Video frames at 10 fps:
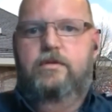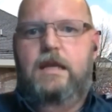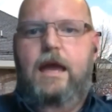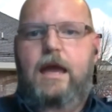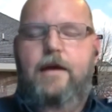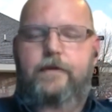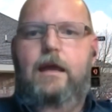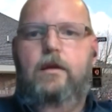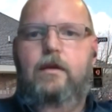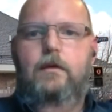staff and
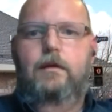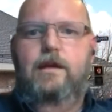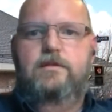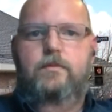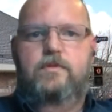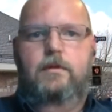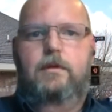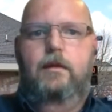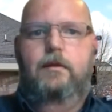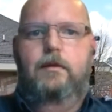how to utilize them, so
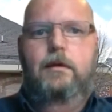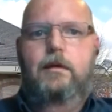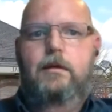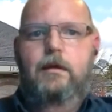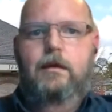that